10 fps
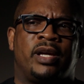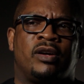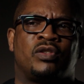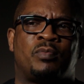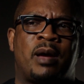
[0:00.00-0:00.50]

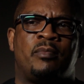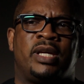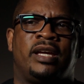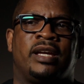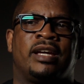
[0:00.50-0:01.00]
males by
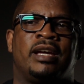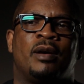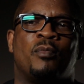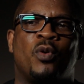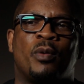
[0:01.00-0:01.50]
being
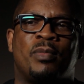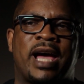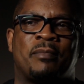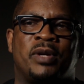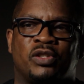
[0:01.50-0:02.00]
more
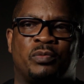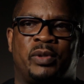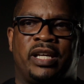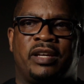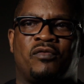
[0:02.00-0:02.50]
black males
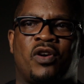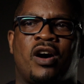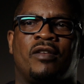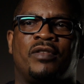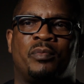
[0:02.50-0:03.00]
being
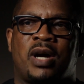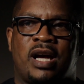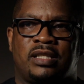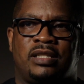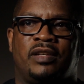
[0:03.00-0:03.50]
involved in
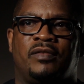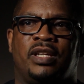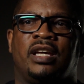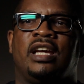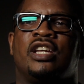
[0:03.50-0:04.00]

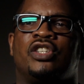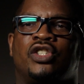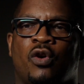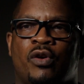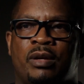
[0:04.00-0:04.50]
positivity,
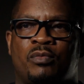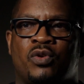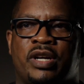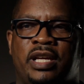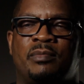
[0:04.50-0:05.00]
showing
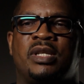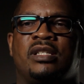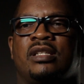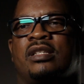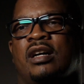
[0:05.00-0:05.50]
more
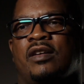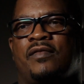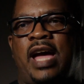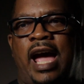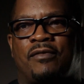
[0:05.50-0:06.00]
images
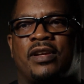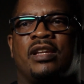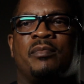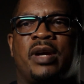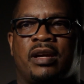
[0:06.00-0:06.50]
of
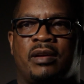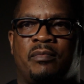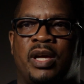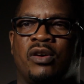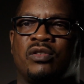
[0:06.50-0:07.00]
African
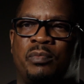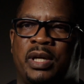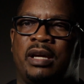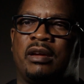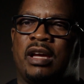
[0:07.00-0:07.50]
American males
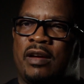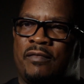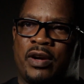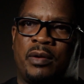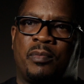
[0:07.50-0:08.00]
being
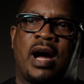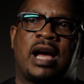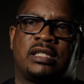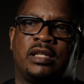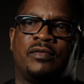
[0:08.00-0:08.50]
very
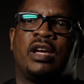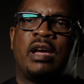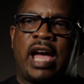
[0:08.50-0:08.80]
positive,